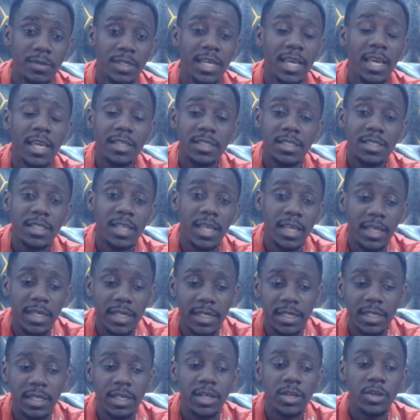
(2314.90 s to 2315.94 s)
He
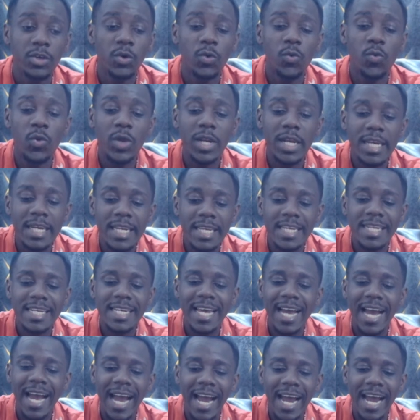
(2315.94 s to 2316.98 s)
said, we
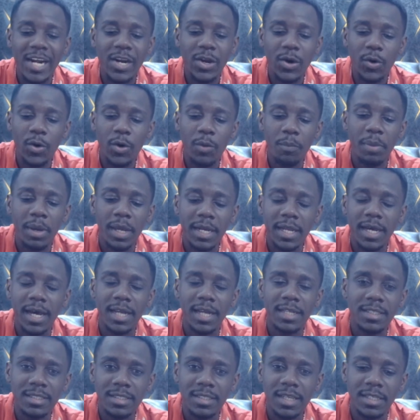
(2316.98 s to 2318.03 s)
need an open
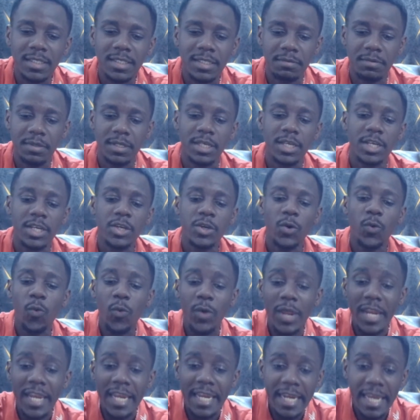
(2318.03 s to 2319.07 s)
heart surgery.
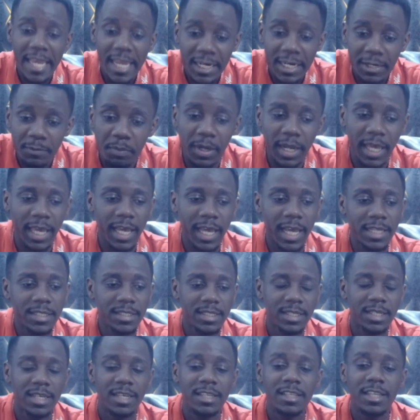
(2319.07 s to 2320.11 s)
We need
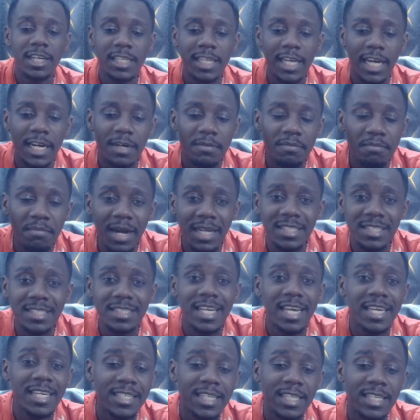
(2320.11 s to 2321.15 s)
players that can match
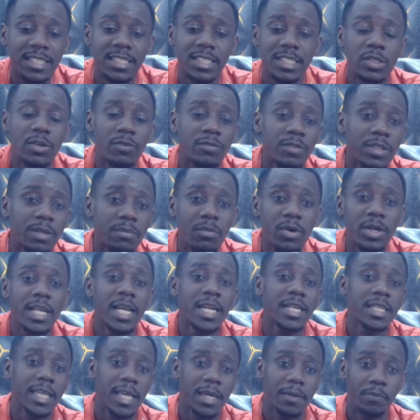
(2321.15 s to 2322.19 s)
the intensity of the
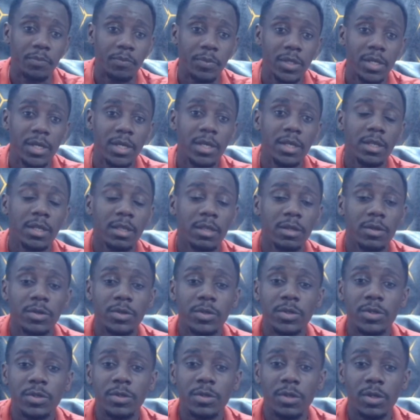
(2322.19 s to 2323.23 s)
modern game.
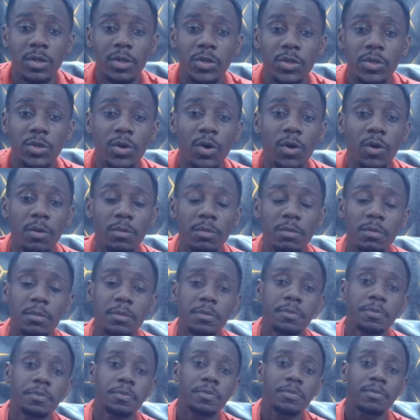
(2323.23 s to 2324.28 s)
You know,
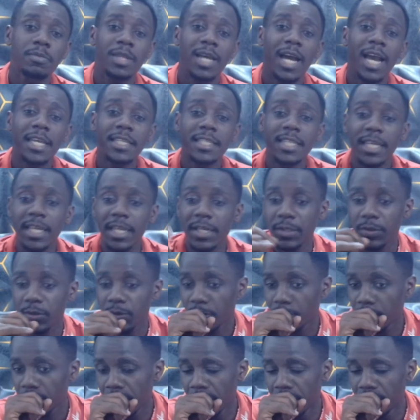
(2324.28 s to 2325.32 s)
I tell
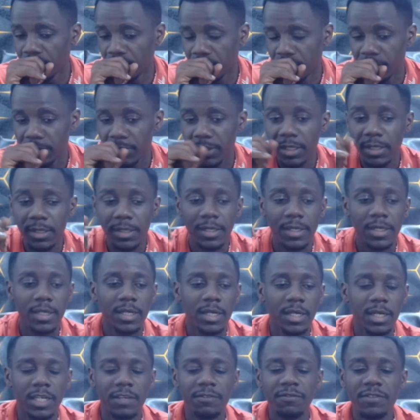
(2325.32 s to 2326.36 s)
you,
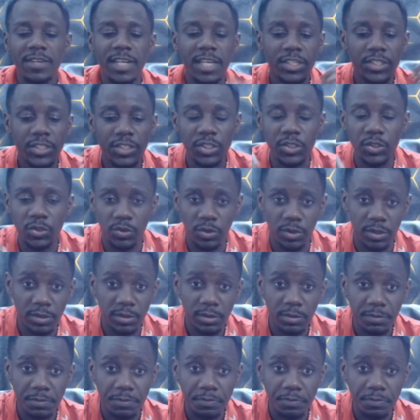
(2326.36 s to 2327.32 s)
if next season